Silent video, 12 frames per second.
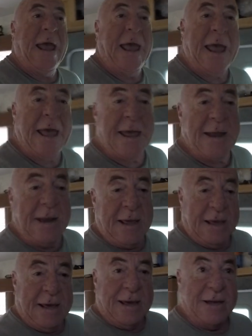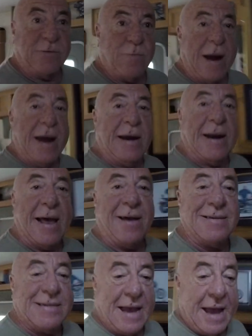and it's raining
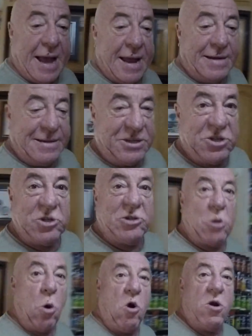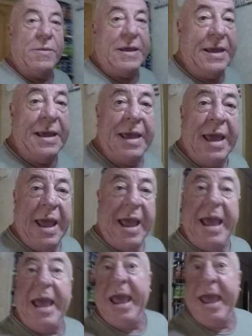outside and it's stormy
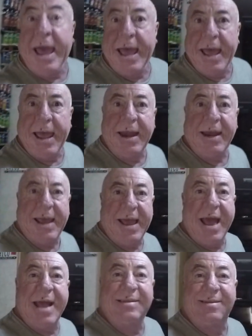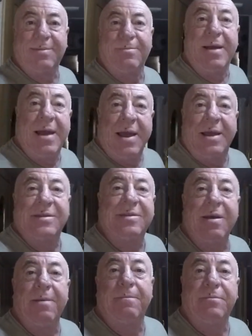and I had some
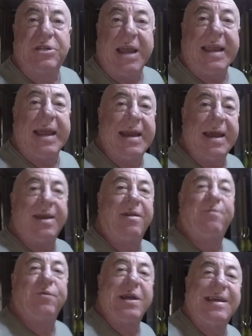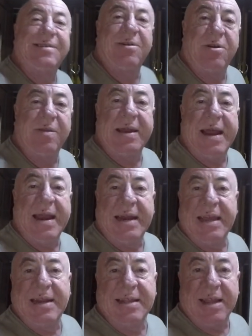some chicken in the freezer that I
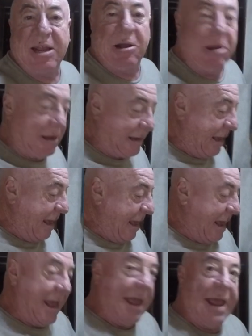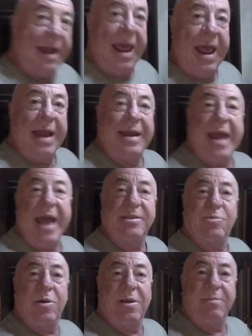needed to cook and
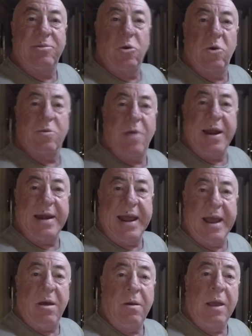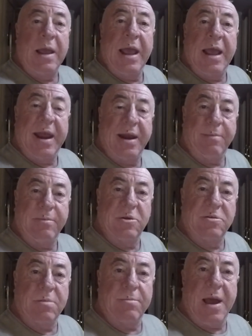that's what I'm doing right now and I'm
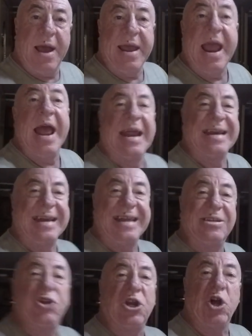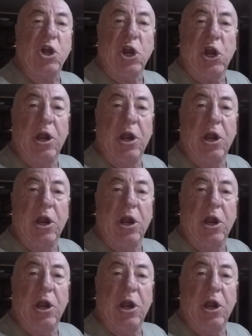using my Ninja cooker.